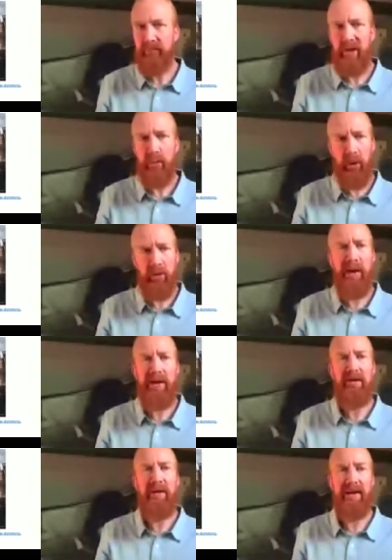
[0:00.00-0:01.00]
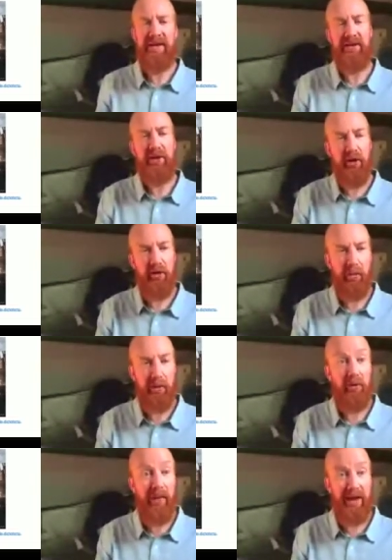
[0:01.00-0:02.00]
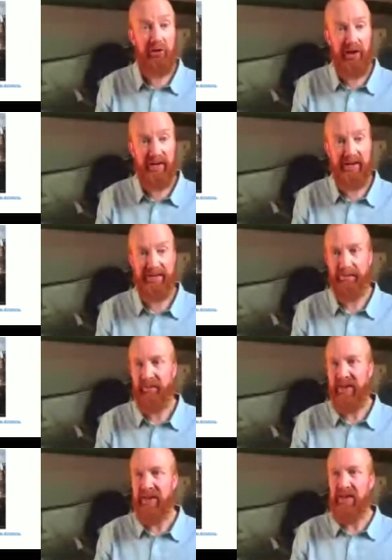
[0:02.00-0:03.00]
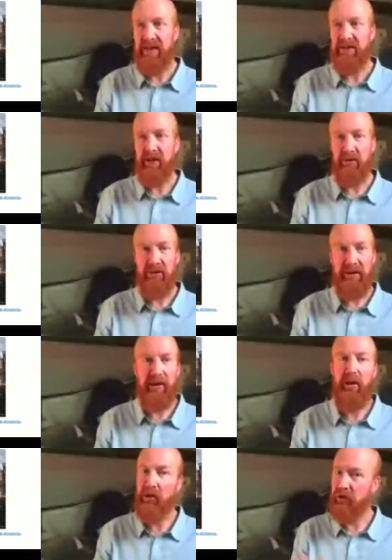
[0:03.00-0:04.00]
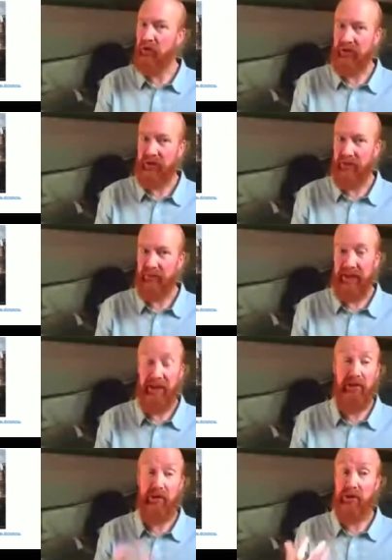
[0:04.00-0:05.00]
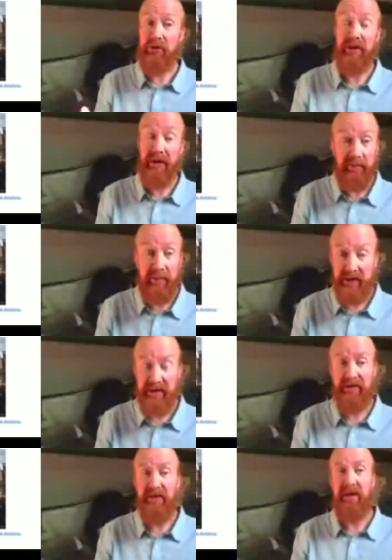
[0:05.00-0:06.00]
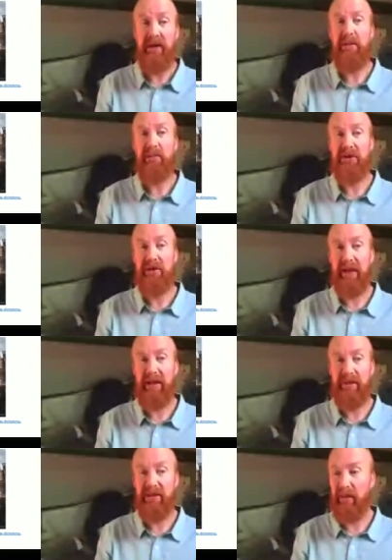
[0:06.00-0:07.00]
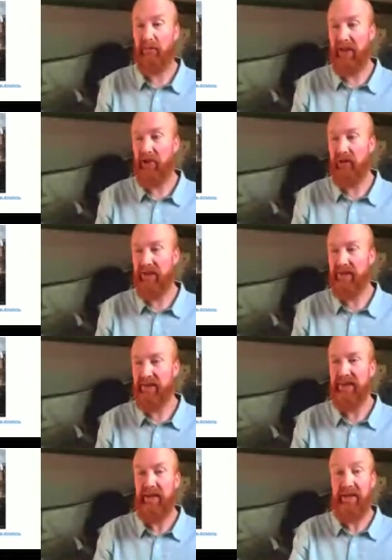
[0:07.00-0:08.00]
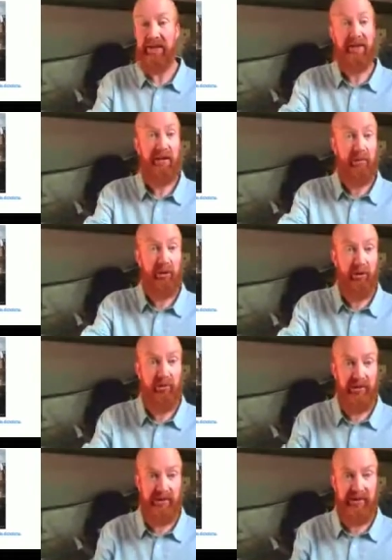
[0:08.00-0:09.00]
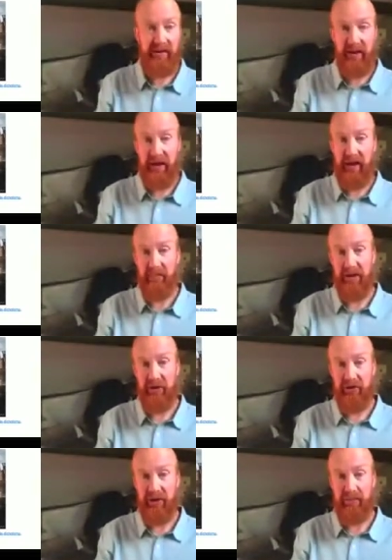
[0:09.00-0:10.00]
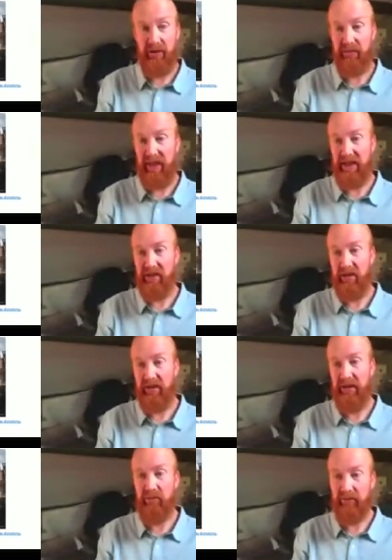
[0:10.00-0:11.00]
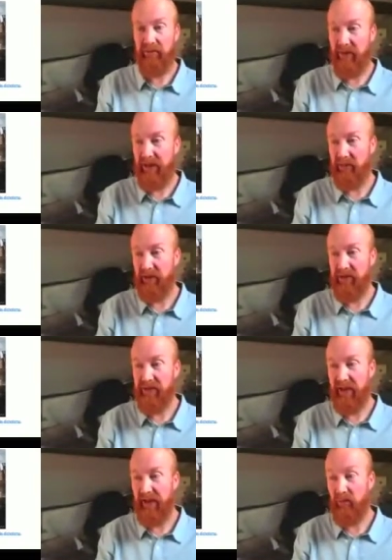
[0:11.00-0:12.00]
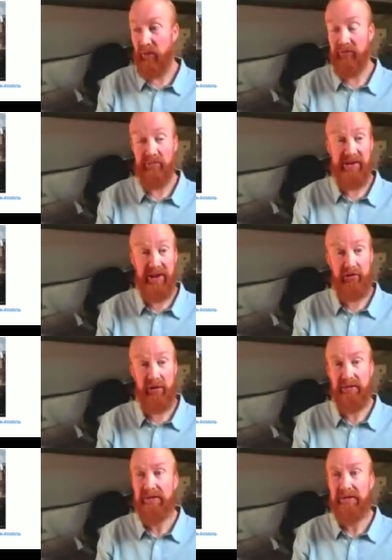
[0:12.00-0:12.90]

One way of doing this is to look at what we call megatrends. So lots and lots of companies, lots and lots of governments are publishing papers about megatrends. There's a couple of good ones mentioned at the bottom of that slide, one from PwC and one from Citra.